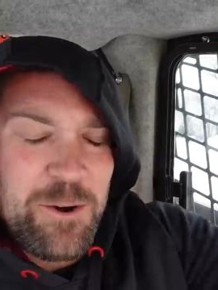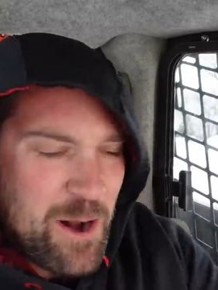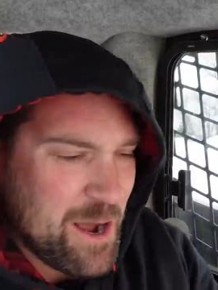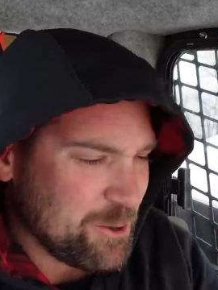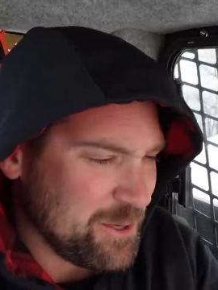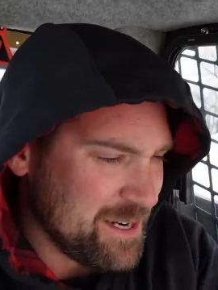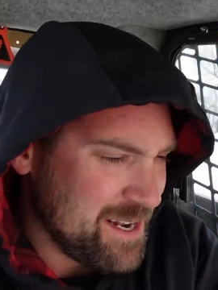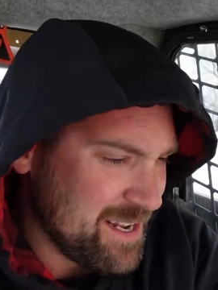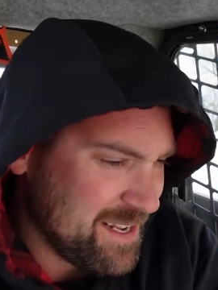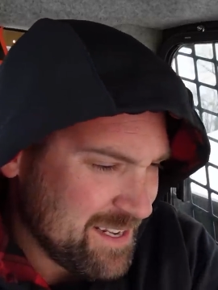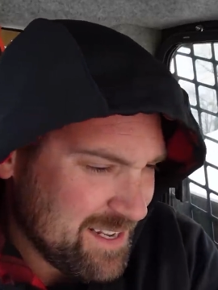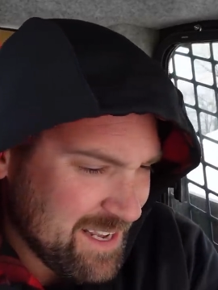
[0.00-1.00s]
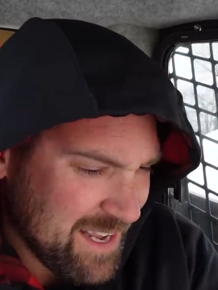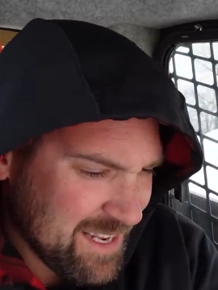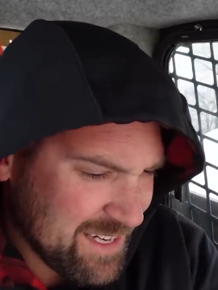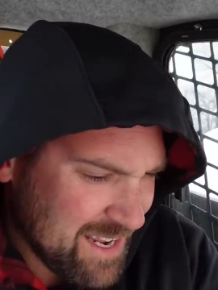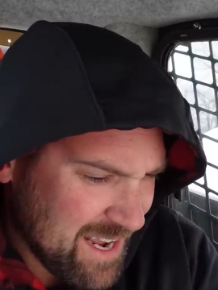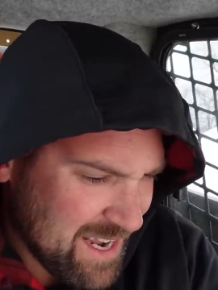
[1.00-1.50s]
around and,
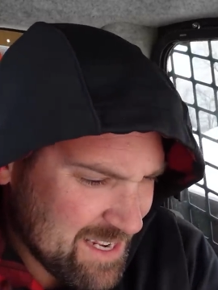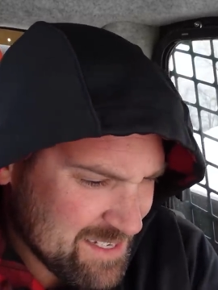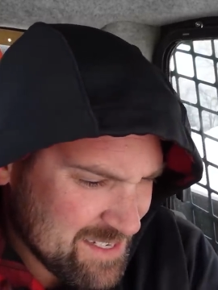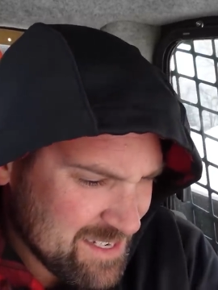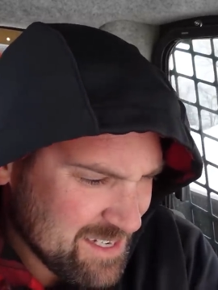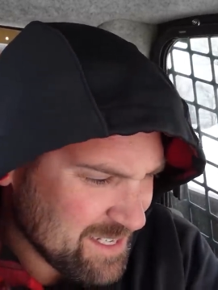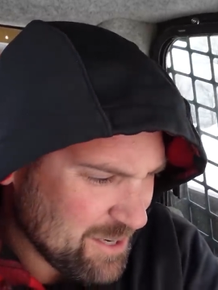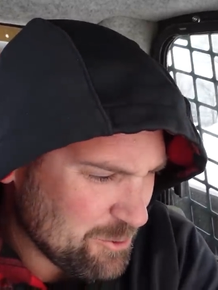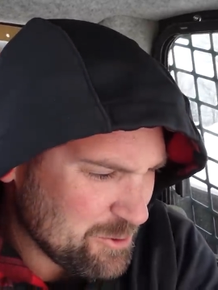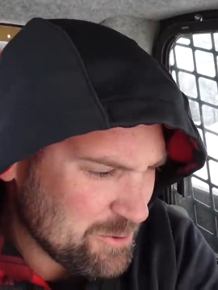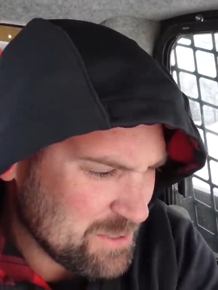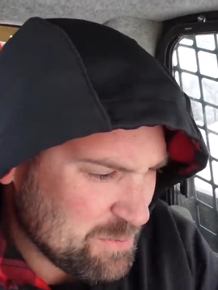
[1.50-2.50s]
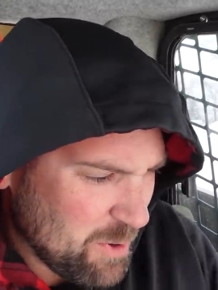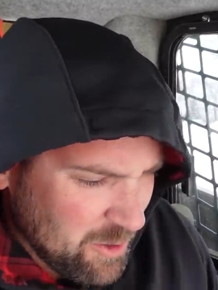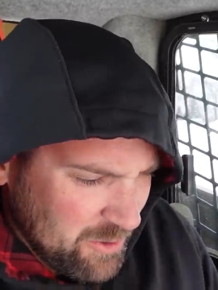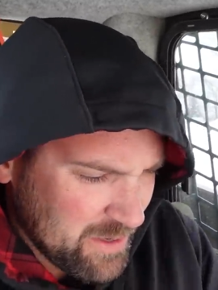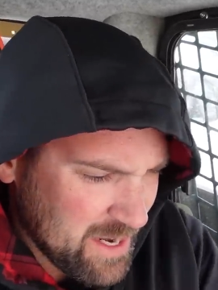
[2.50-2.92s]
and uh, go to a smaller